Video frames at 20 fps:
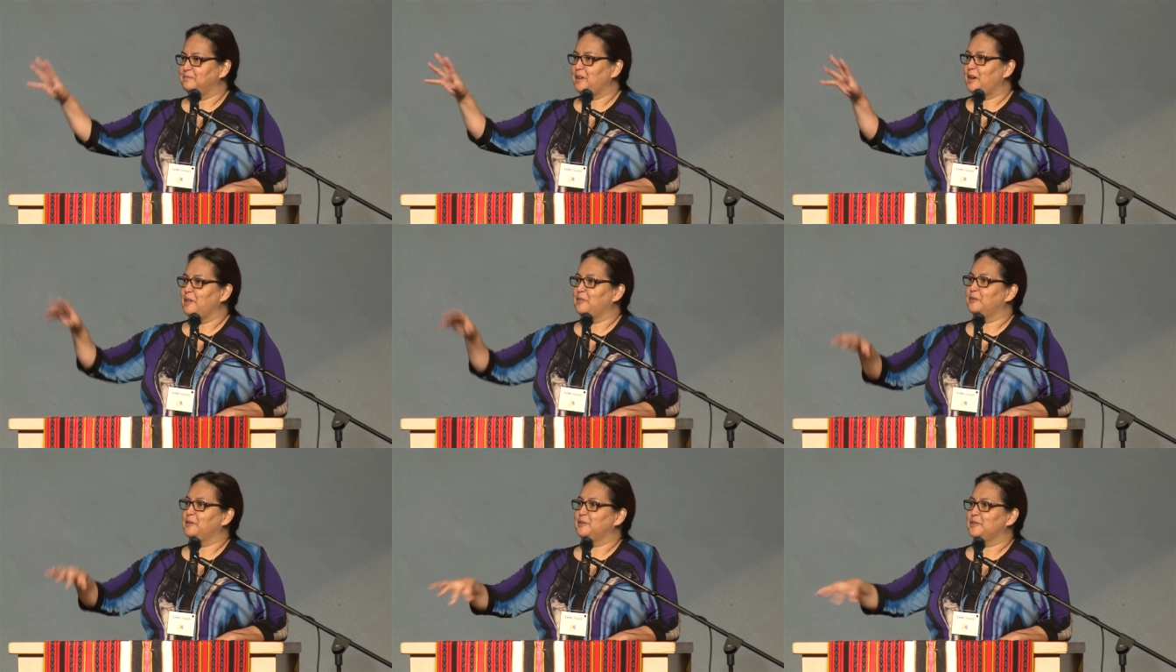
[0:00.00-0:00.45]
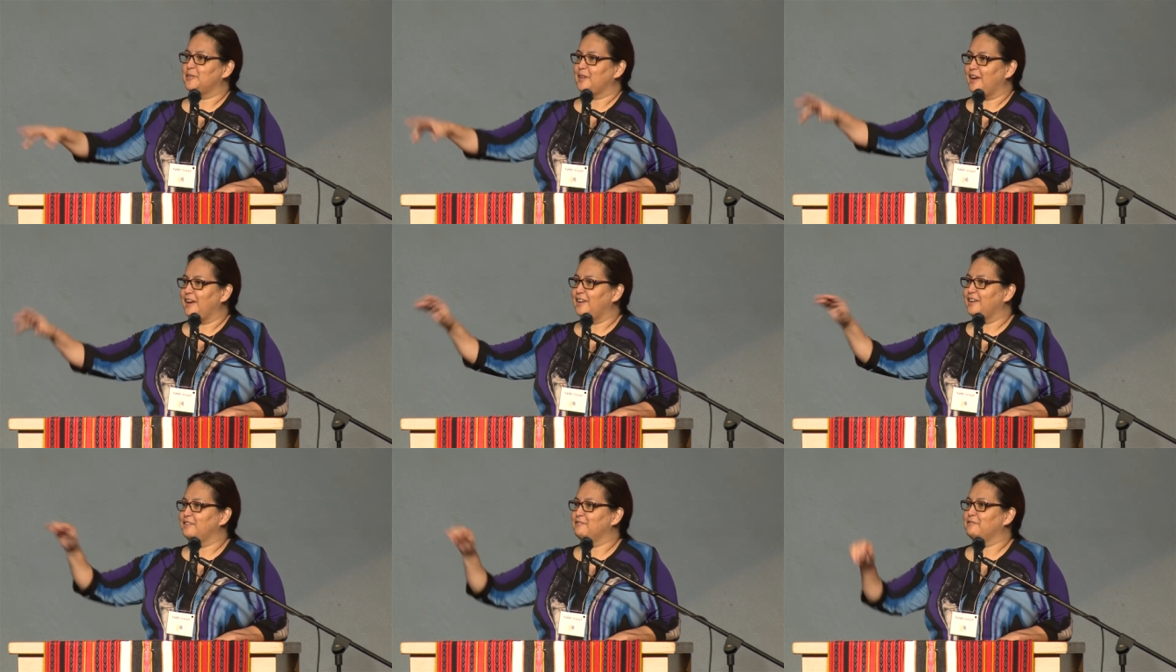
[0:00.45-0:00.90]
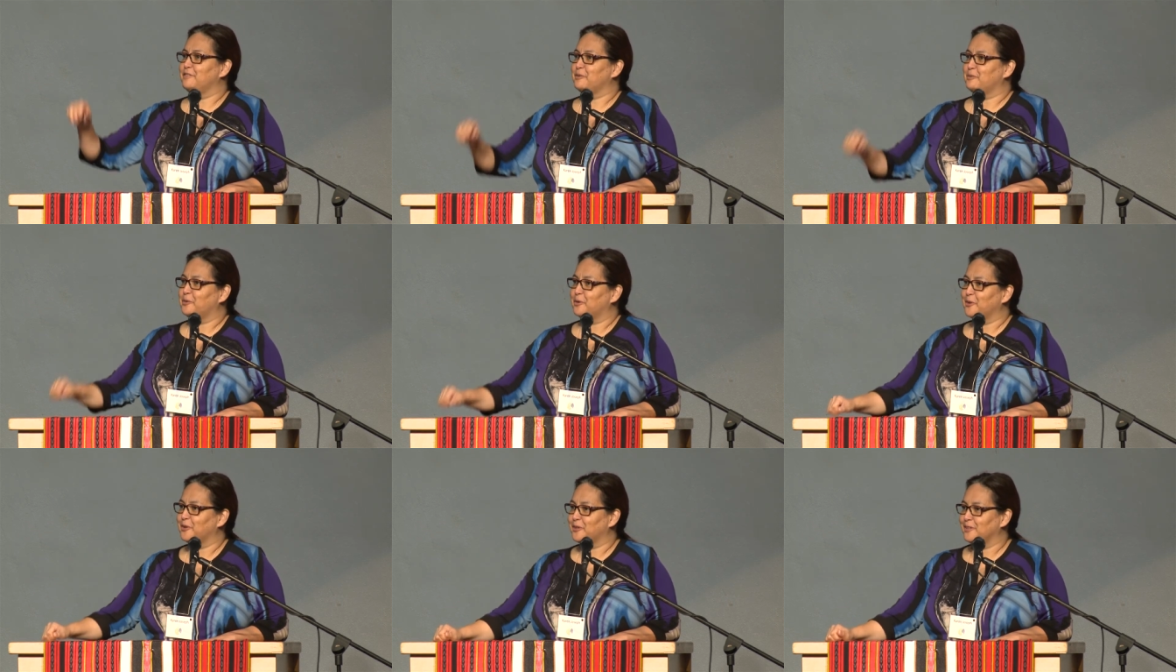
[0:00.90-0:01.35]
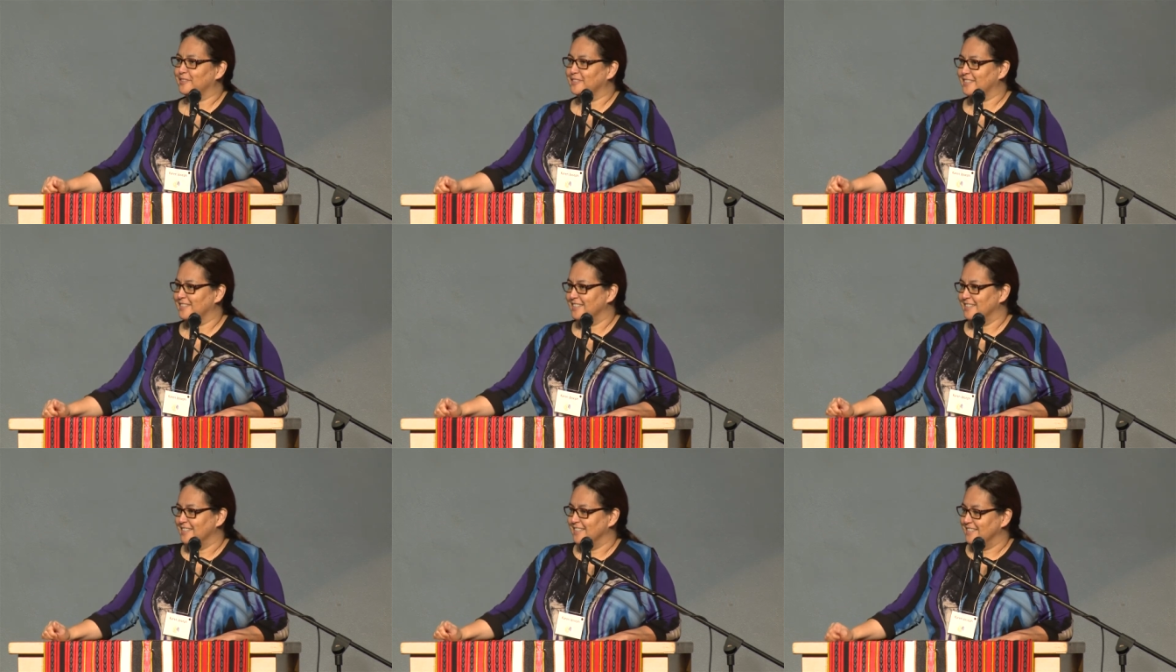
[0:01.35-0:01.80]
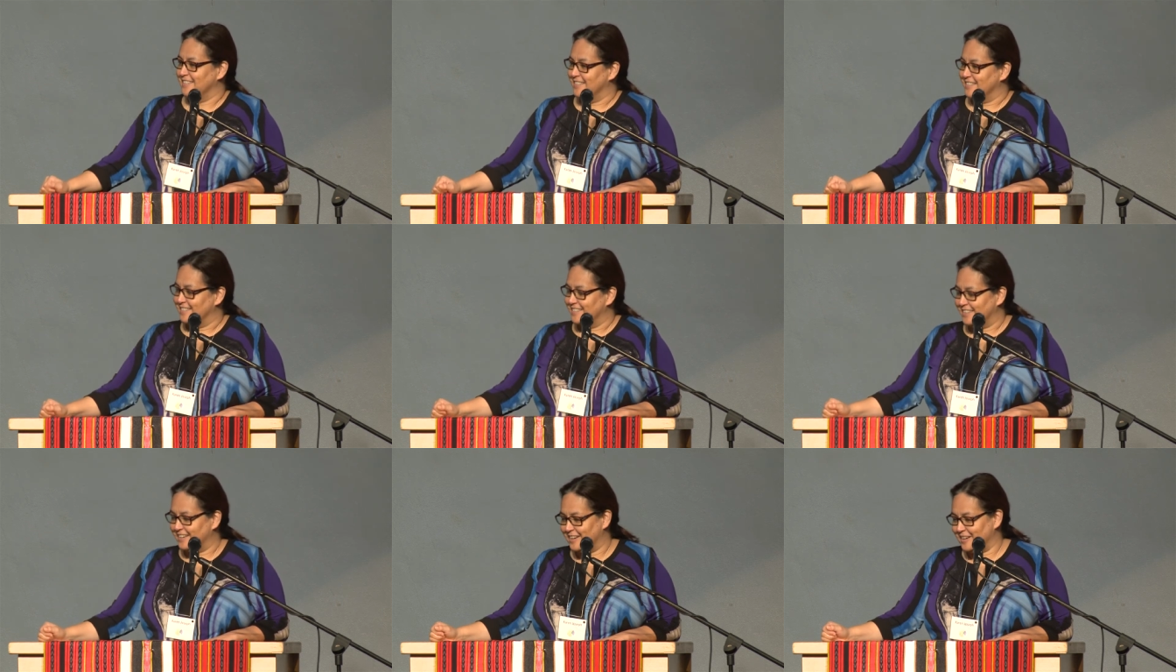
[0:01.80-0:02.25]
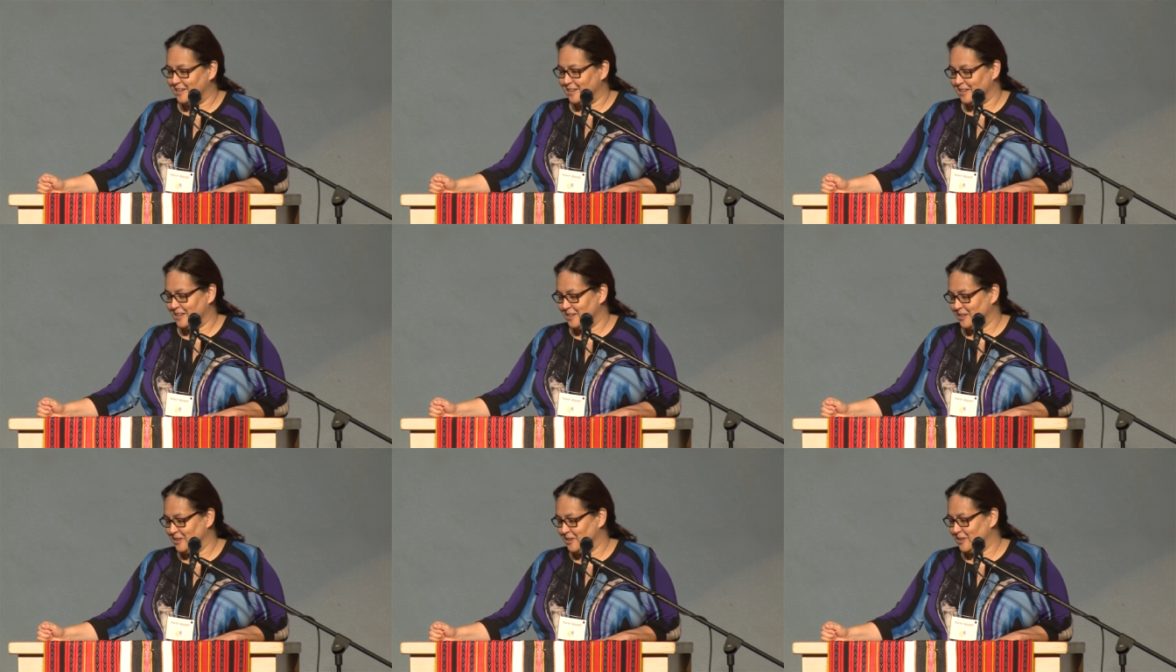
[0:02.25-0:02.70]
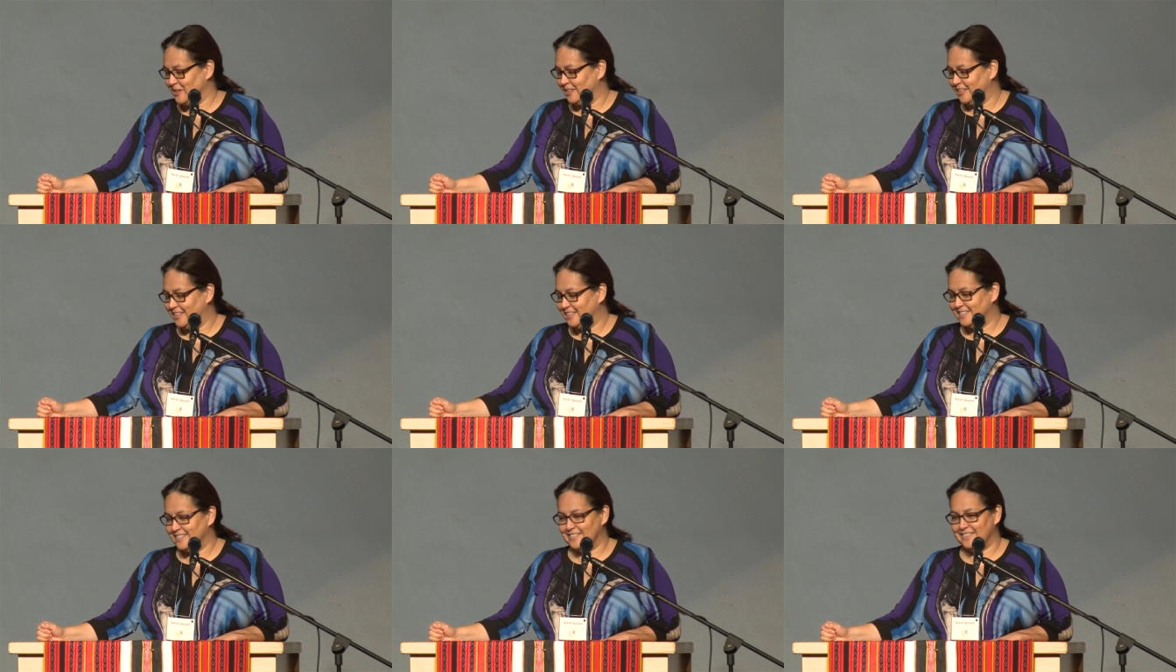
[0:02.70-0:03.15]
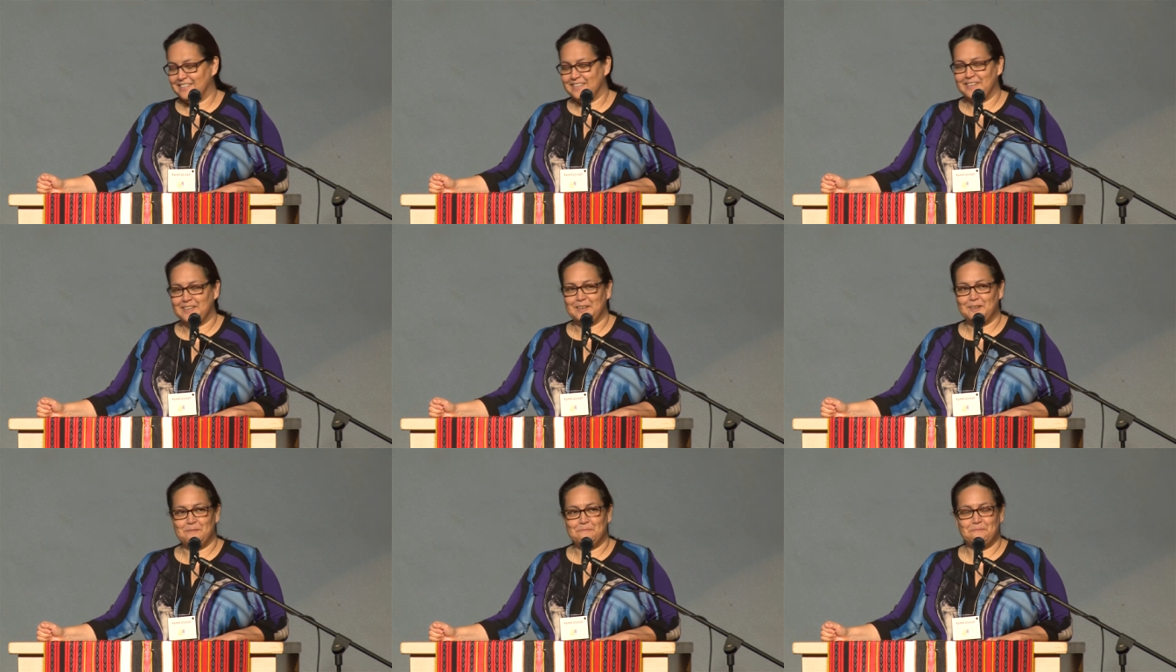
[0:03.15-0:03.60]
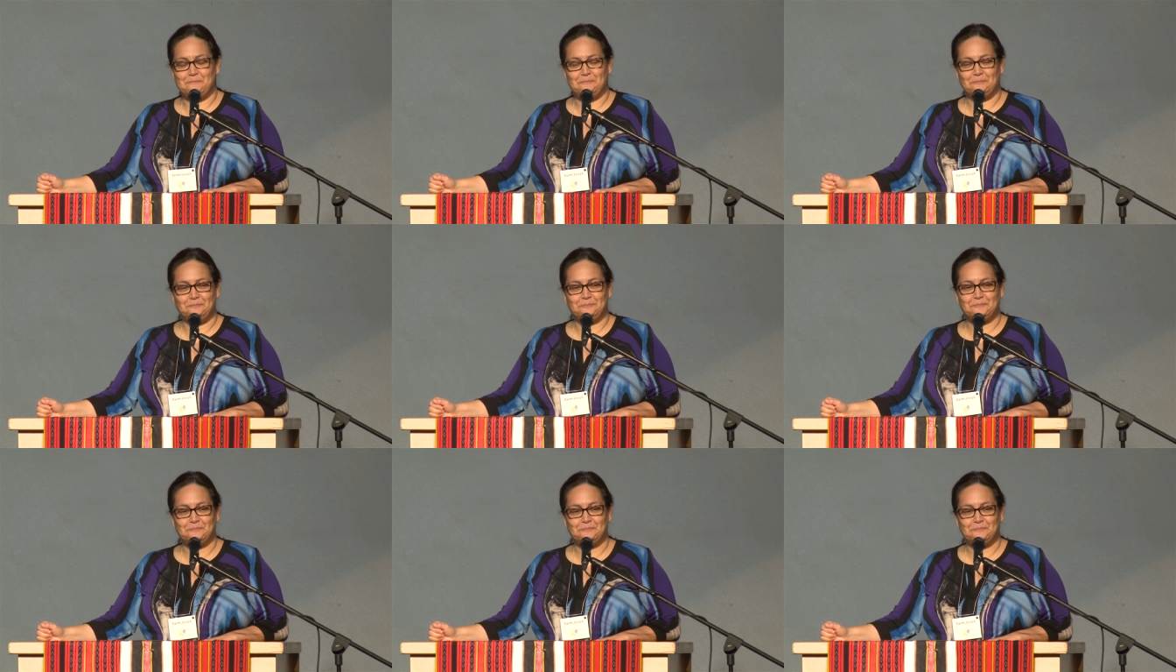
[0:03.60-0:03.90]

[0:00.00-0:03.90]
other side of the world, I, I call it, um,